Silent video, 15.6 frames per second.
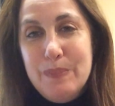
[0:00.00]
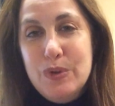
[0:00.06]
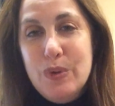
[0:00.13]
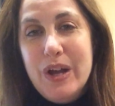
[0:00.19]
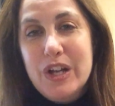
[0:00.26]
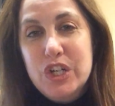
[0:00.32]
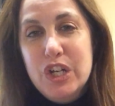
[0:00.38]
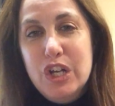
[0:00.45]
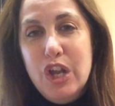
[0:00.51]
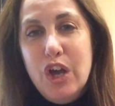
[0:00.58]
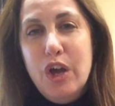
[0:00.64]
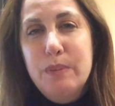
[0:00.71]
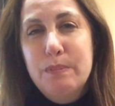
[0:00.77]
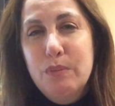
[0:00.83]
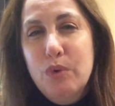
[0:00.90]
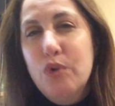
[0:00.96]
You actually
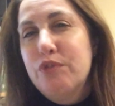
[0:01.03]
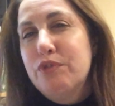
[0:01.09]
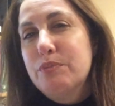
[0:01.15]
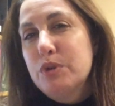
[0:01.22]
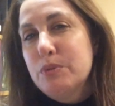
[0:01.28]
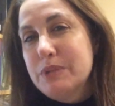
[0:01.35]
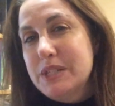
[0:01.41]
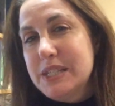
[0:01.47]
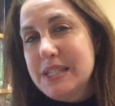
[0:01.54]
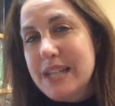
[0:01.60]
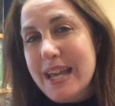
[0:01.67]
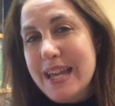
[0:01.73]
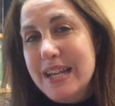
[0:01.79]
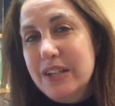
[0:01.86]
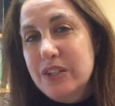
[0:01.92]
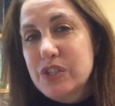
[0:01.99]
learn more from your
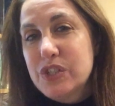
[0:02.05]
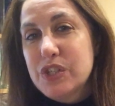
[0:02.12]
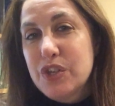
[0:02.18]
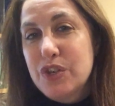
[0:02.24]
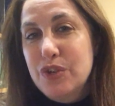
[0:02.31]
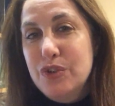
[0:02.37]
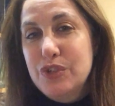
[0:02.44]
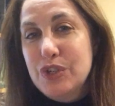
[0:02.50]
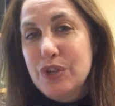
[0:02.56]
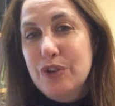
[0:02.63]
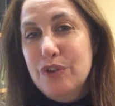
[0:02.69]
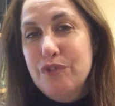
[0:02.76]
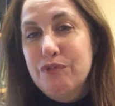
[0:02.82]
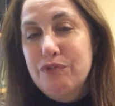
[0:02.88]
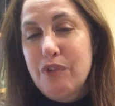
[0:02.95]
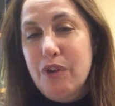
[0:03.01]
mistakes than you
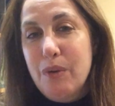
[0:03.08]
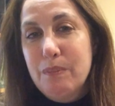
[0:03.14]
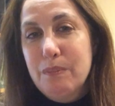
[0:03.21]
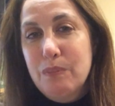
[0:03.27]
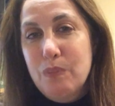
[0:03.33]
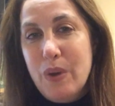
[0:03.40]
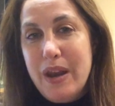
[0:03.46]
do from